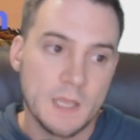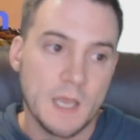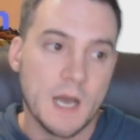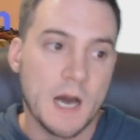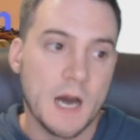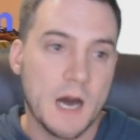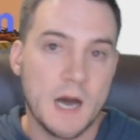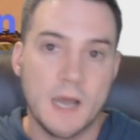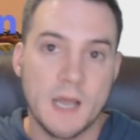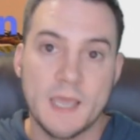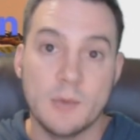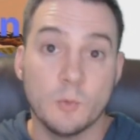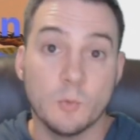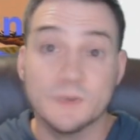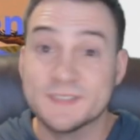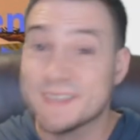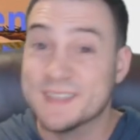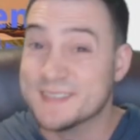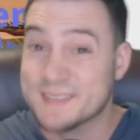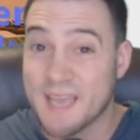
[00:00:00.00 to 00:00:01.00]
uh, it
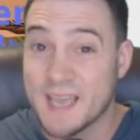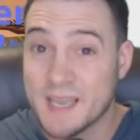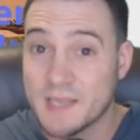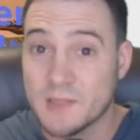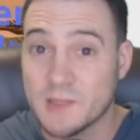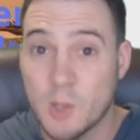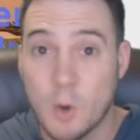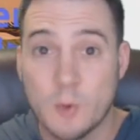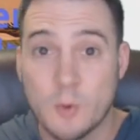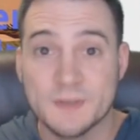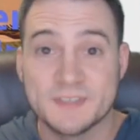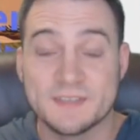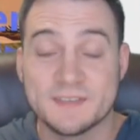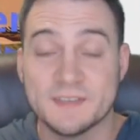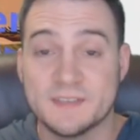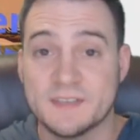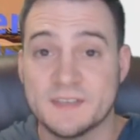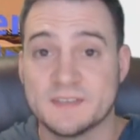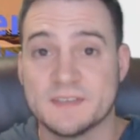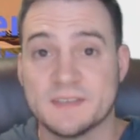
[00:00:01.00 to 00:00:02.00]
was the second lowest
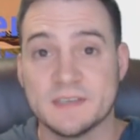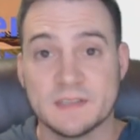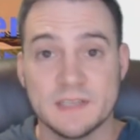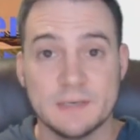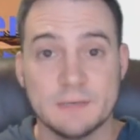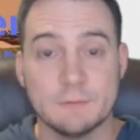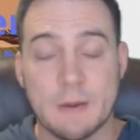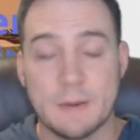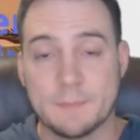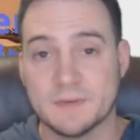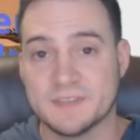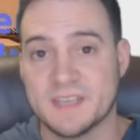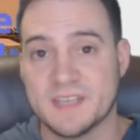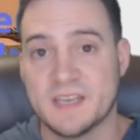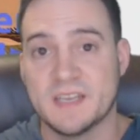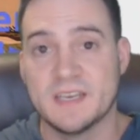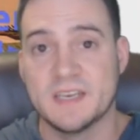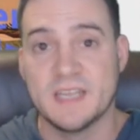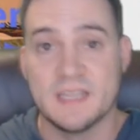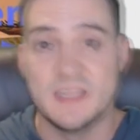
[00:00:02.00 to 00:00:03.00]
statistically
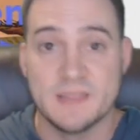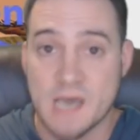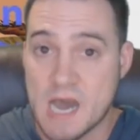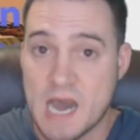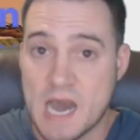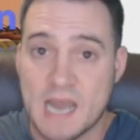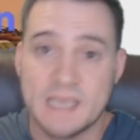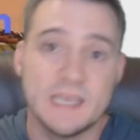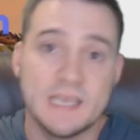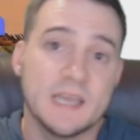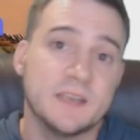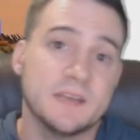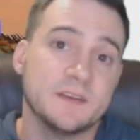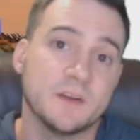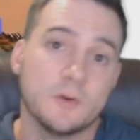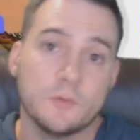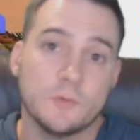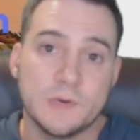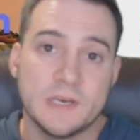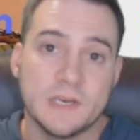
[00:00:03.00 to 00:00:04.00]
represented in the high end
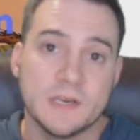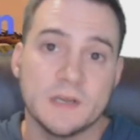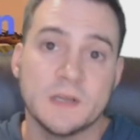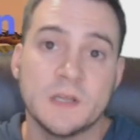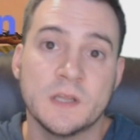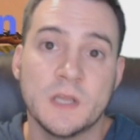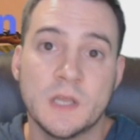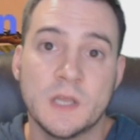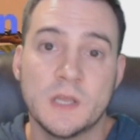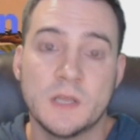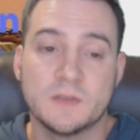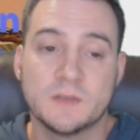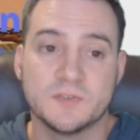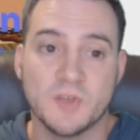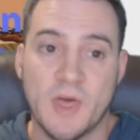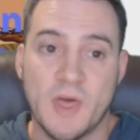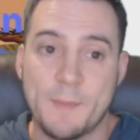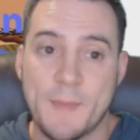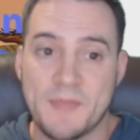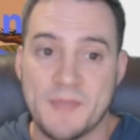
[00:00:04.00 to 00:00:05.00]
arena. So
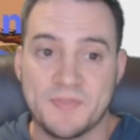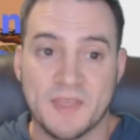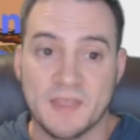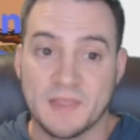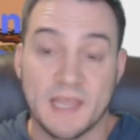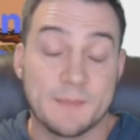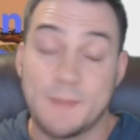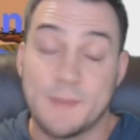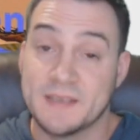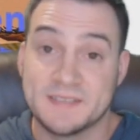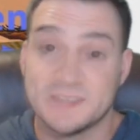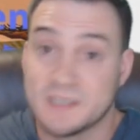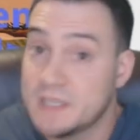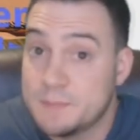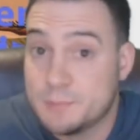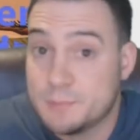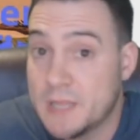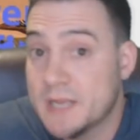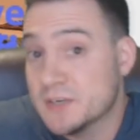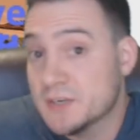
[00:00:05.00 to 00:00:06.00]
that meant that like basically
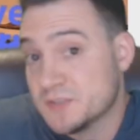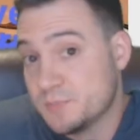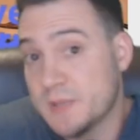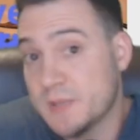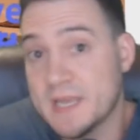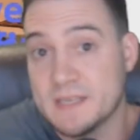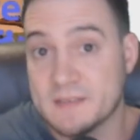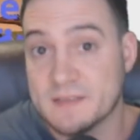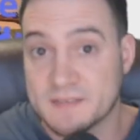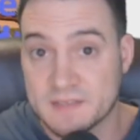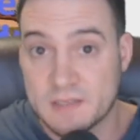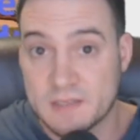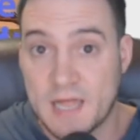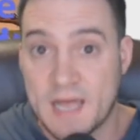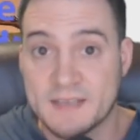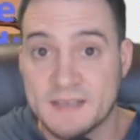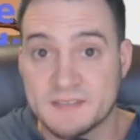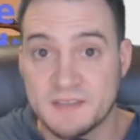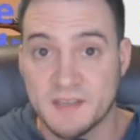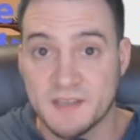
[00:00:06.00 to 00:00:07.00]
players playing this
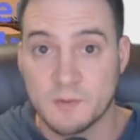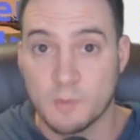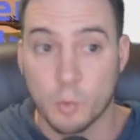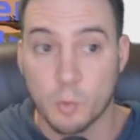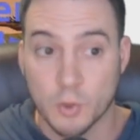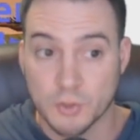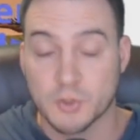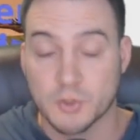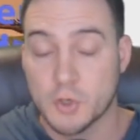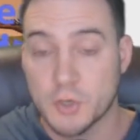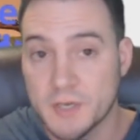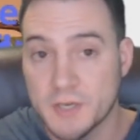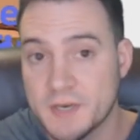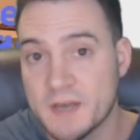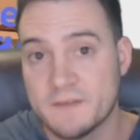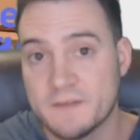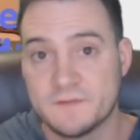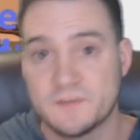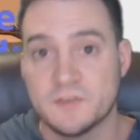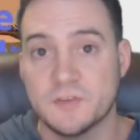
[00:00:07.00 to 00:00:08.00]
class like weren't good
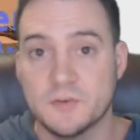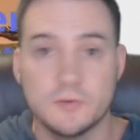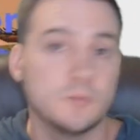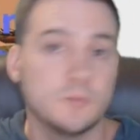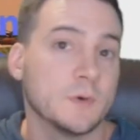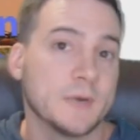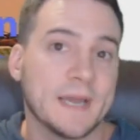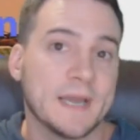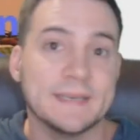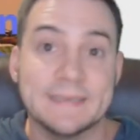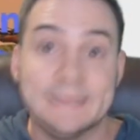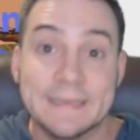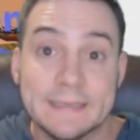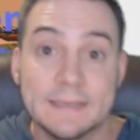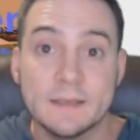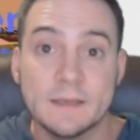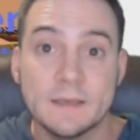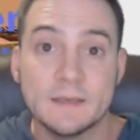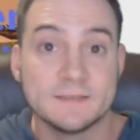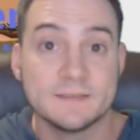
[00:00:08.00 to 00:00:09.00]
enough to do what I
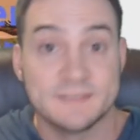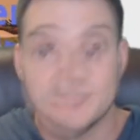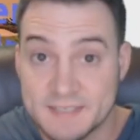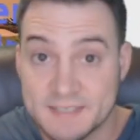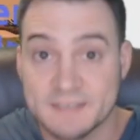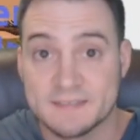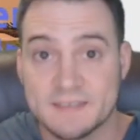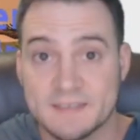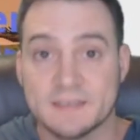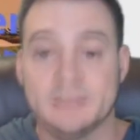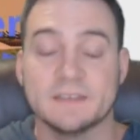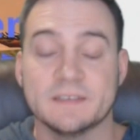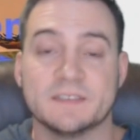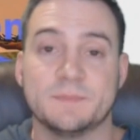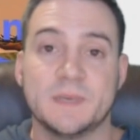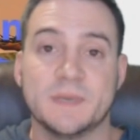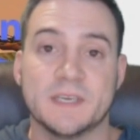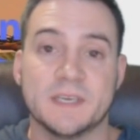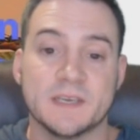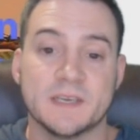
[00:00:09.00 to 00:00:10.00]
did statistically
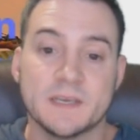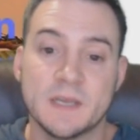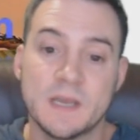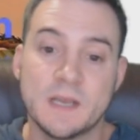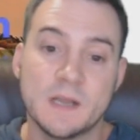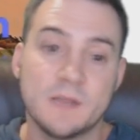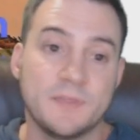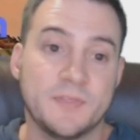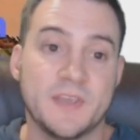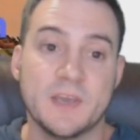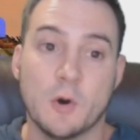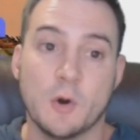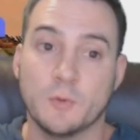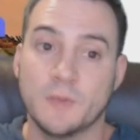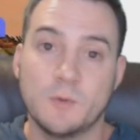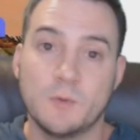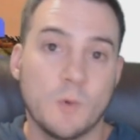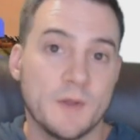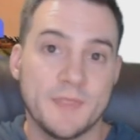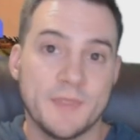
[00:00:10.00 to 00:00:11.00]
speaking. The
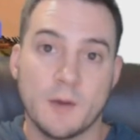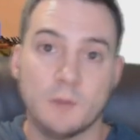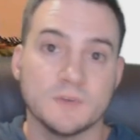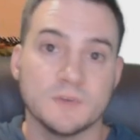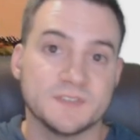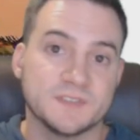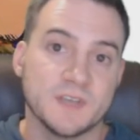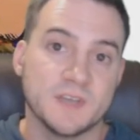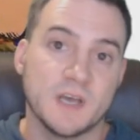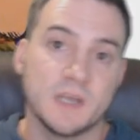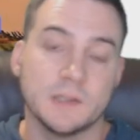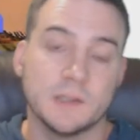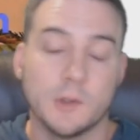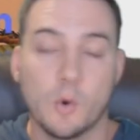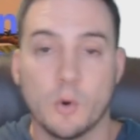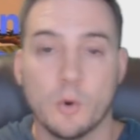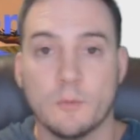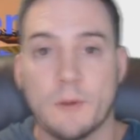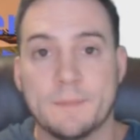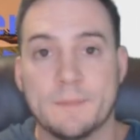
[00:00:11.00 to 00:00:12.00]
only one that was uh,
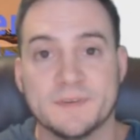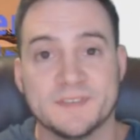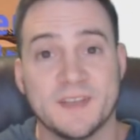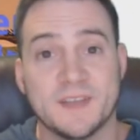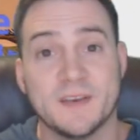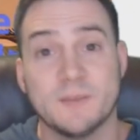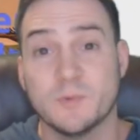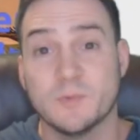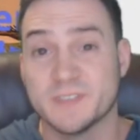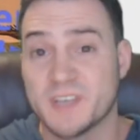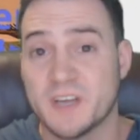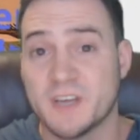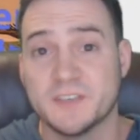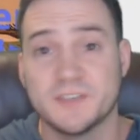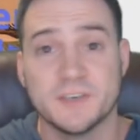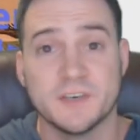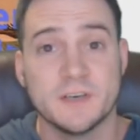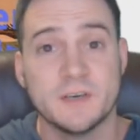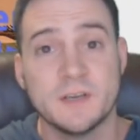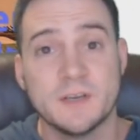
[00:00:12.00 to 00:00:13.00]
lower represented was
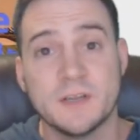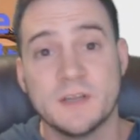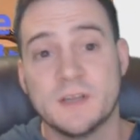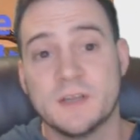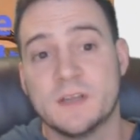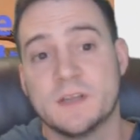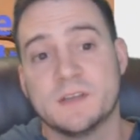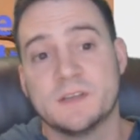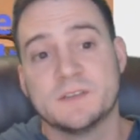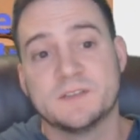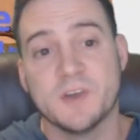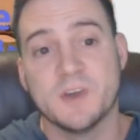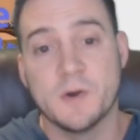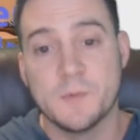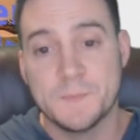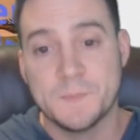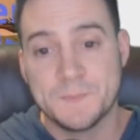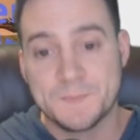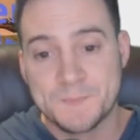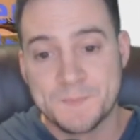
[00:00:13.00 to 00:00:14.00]
Hunter.
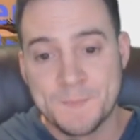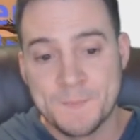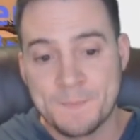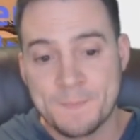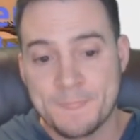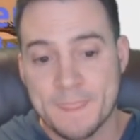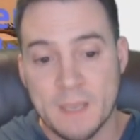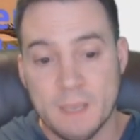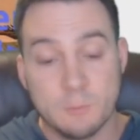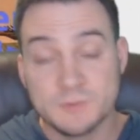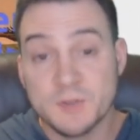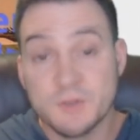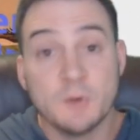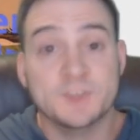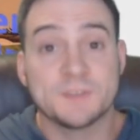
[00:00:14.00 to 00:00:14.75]
So it was no